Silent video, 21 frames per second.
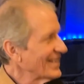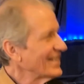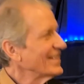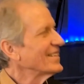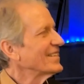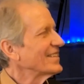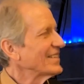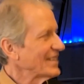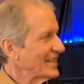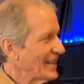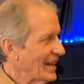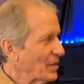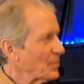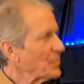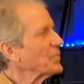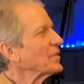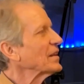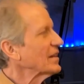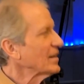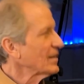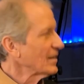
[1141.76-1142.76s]
Right.
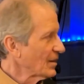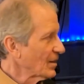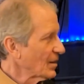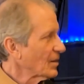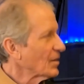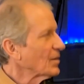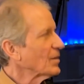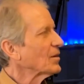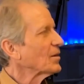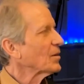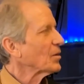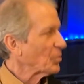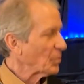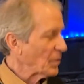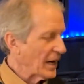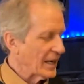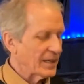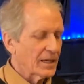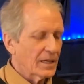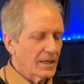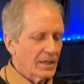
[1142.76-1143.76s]
That's where that really
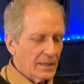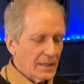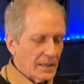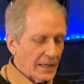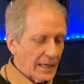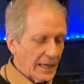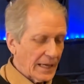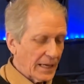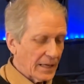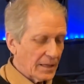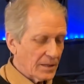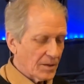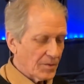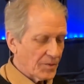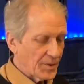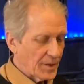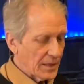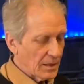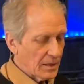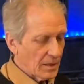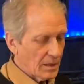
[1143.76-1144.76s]
is cool. And the
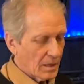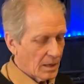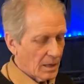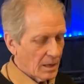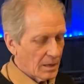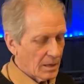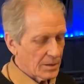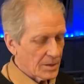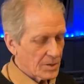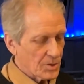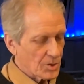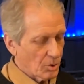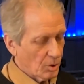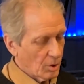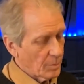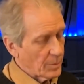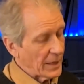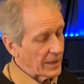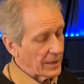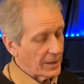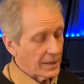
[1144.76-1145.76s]
thing that's cool
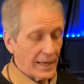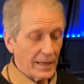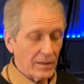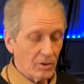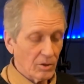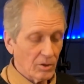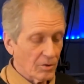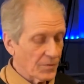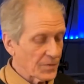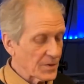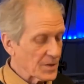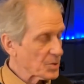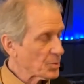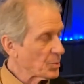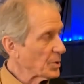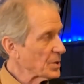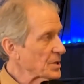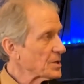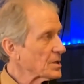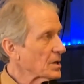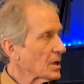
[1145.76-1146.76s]
about it, and I don't know if this
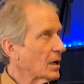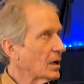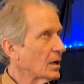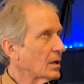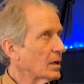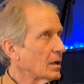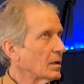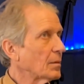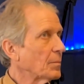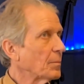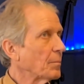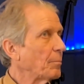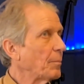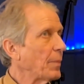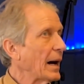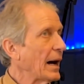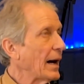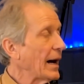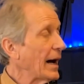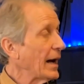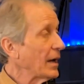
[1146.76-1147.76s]
was
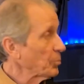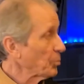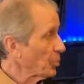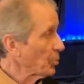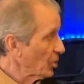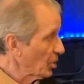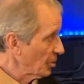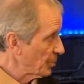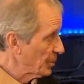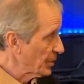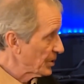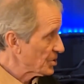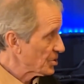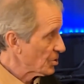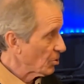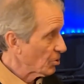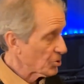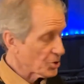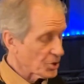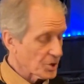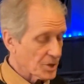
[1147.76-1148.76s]
on purpose
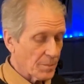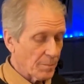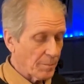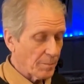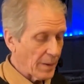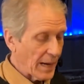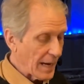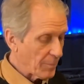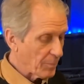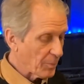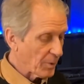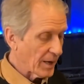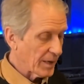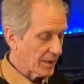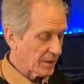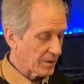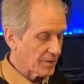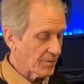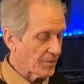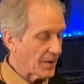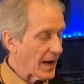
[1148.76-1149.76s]
or just a
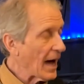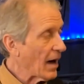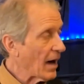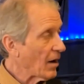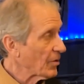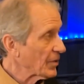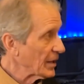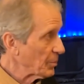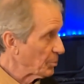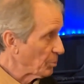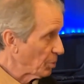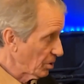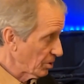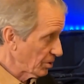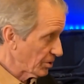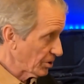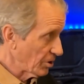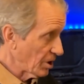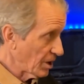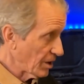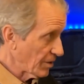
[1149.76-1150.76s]
byproduct of how they pulled
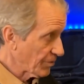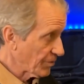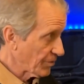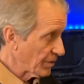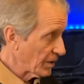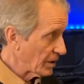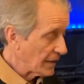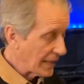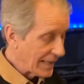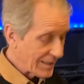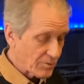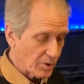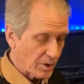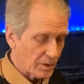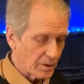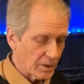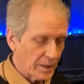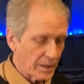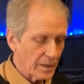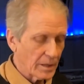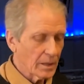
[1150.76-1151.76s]
it off
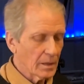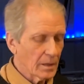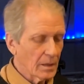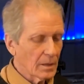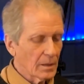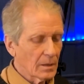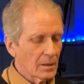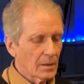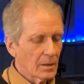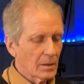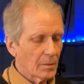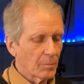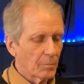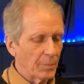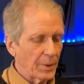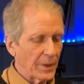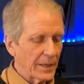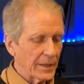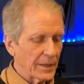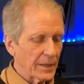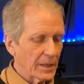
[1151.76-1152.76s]
electrically,
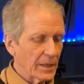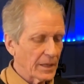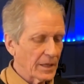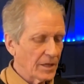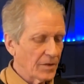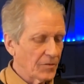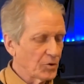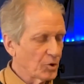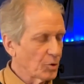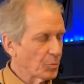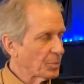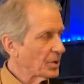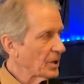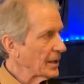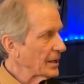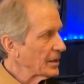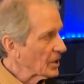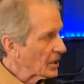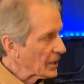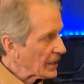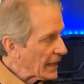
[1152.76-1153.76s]
but if you play
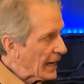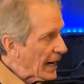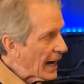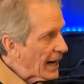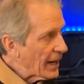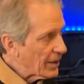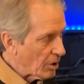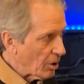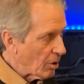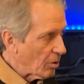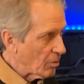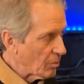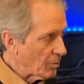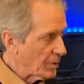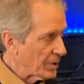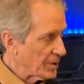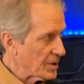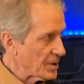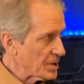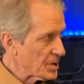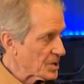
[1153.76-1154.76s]
legato
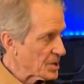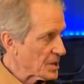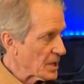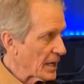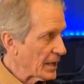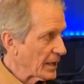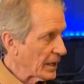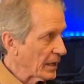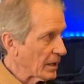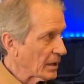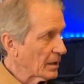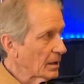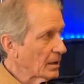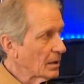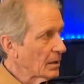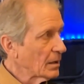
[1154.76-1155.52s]
with this setting,